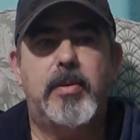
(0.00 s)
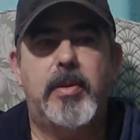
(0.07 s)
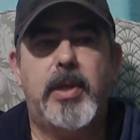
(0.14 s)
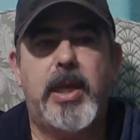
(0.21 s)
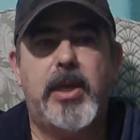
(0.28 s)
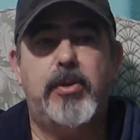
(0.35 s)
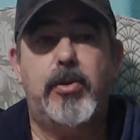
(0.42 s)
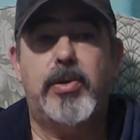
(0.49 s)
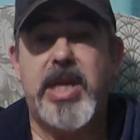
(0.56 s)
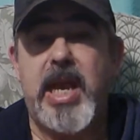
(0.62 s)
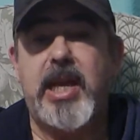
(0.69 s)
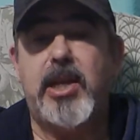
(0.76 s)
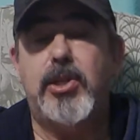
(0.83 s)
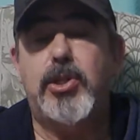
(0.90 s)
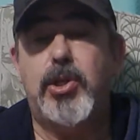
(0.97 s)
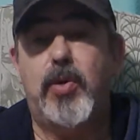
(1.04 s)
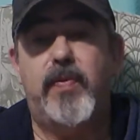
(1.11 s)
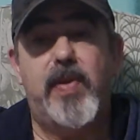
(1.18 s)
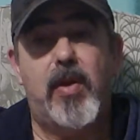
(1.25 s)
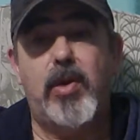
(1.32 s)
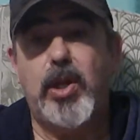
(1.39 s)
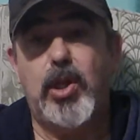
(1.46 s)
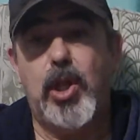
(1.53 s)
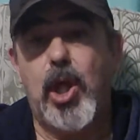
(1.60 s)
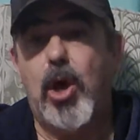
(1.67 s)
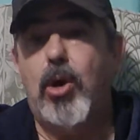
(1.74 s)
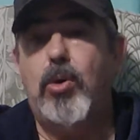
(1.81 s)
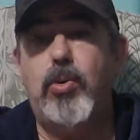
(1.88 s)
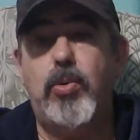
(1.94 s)
either taken to very
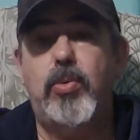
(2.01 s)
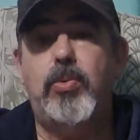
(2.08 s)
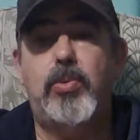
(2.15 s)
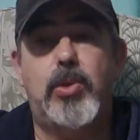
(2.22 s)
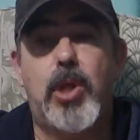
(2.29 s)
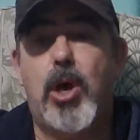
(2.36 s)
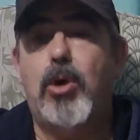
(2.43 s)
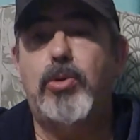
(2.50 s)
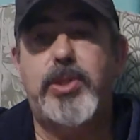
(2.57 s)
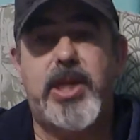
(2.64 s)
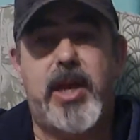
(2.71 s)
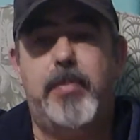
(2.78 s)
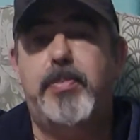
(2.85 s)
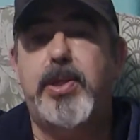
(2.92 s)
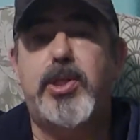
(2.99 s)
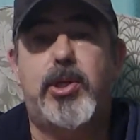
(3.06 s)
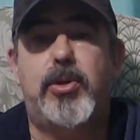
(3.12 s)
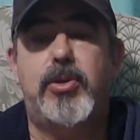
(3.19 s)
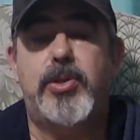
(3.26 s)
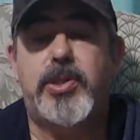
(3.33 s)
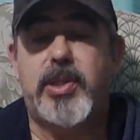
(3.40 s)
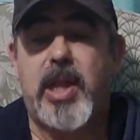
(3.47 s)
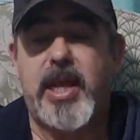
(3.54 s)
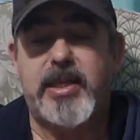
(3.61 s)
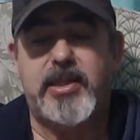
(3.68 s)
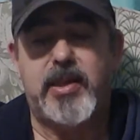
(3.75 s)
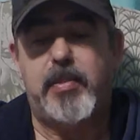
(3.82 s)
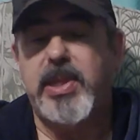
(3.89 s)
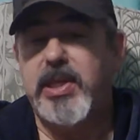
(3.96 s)
low temperatures, like
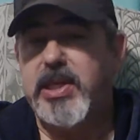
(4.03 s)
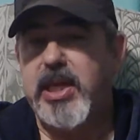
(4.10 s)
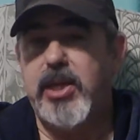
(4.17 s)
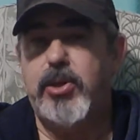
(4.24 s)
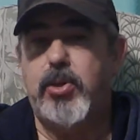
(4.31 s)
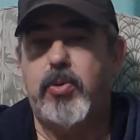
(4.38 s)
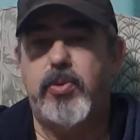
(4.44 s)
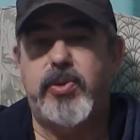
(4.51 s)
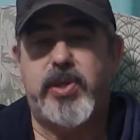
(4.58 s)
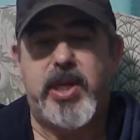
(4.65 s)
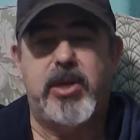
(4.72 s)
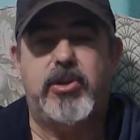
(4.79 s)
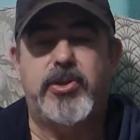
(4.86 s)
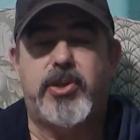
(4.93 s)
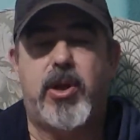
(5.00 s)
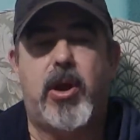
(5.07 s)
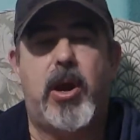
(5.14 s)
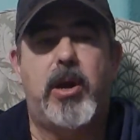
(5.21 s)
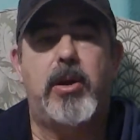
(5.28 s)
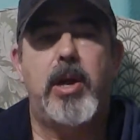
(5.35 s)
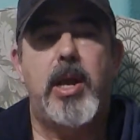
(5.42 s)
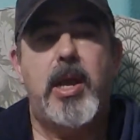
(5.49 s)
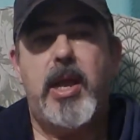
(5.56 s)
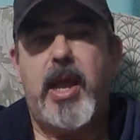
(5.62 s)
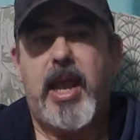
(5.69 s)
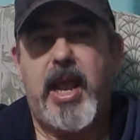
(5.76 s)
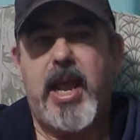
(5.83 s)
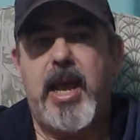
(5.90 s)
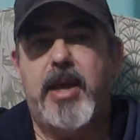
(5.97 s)
some of the D2 steels are,
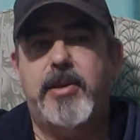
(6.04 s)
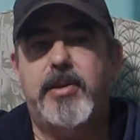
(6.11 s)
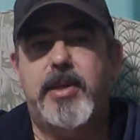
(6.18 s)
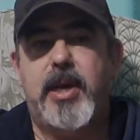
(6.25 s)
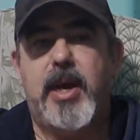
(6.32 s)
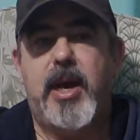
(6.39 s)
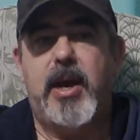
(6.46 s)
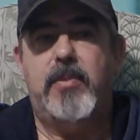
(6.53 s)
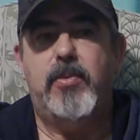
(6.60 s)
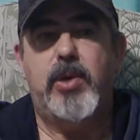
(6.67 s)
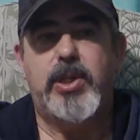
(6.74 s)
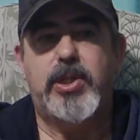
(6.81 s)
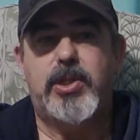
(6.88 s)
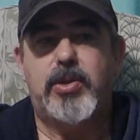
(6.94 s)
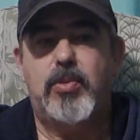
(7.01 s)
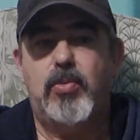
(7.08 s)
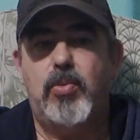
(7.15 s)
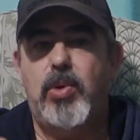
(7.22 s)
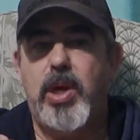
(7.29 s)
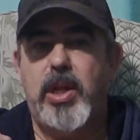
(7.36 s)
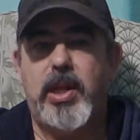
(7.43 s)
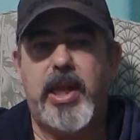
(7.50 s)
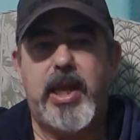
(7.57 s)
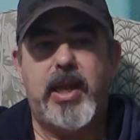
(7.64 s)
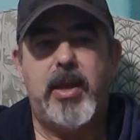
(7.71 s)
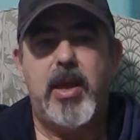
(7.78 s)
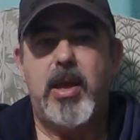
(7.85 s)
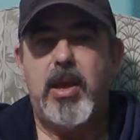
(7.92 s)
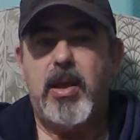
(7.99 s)
and which really
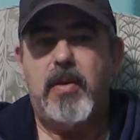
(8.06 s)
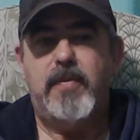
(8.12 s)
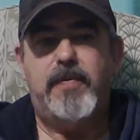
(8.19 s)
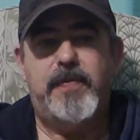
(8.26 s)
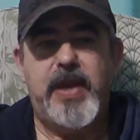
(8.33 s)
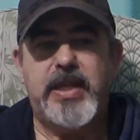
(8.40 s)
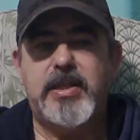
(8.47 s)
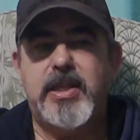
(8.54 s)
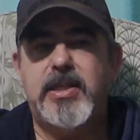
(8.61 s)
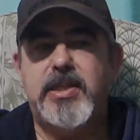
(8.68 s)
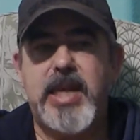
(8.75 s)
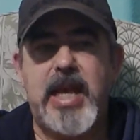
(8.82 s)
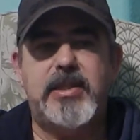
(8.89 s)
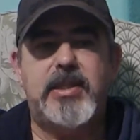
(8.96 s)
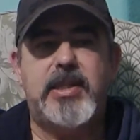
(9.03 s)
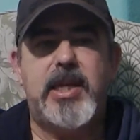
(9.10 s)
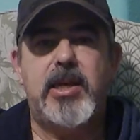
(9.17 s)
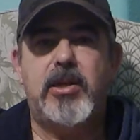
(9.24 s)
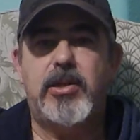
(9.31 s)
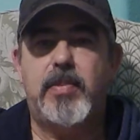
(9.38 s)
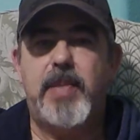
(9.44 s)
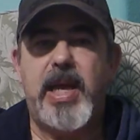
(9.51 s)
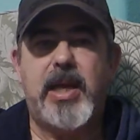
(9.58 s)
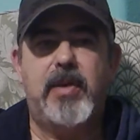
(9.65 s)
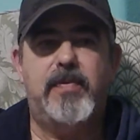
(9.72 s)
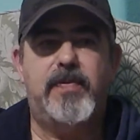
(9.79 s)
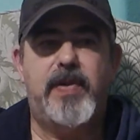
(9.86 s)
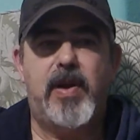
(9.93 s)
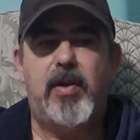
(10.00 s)
fixes that steel to make it
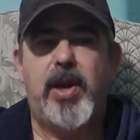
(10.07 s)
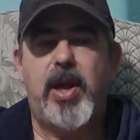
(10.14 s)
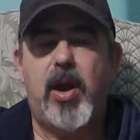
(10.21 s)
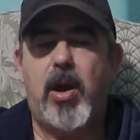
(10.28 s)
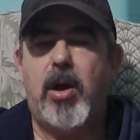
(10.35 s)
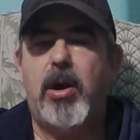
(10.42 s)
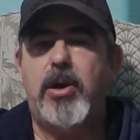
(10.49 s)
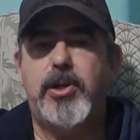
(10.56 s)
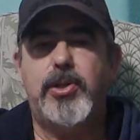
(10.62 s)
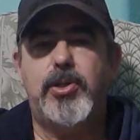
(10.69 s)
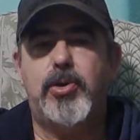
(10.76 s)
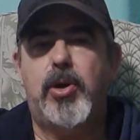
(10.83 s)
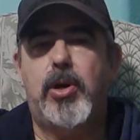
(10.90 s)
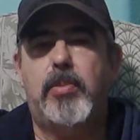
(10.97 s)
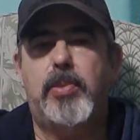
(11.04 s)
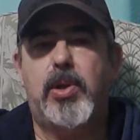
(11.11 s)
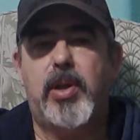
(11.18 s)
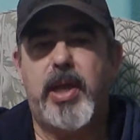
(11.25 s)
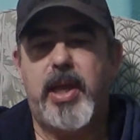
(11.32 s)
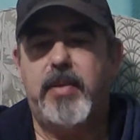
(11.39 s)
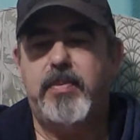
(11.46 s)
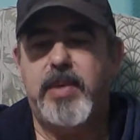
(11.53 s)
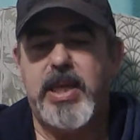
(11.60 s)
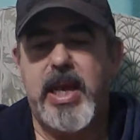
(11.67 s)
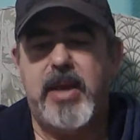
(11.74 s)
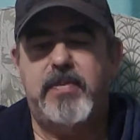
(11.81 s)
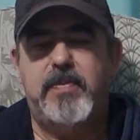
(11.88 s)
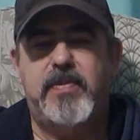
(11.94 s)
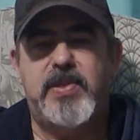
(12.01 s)
very hard and durable, and
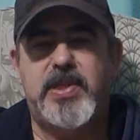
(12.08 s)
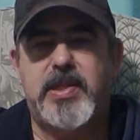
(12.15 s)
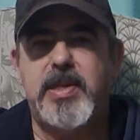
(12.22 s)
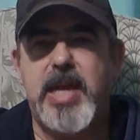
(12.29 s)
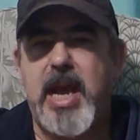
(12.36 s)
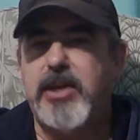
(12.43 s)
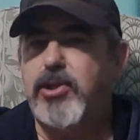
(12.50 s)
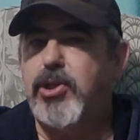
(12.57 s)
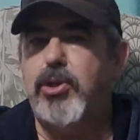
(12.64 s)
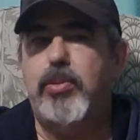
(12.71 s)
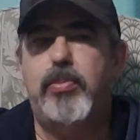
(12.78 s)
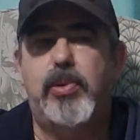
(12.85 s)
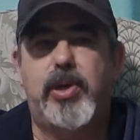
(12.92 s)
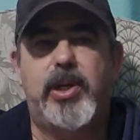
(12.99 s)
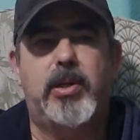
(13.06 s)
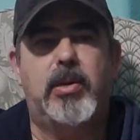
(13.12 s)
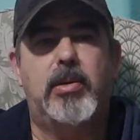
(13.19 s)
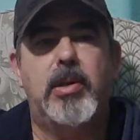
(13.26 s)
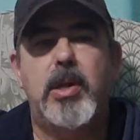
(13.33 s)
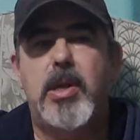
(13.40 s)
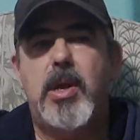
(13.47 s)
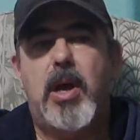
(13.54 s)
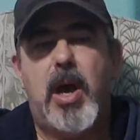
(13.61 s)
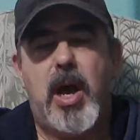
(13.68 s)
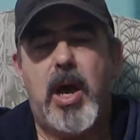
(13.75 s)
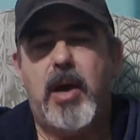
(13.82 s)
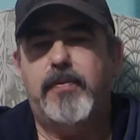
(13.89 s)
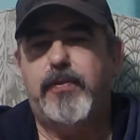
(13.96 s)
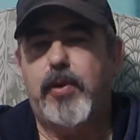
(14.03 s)
yet not too brittle
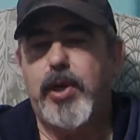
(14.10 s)
for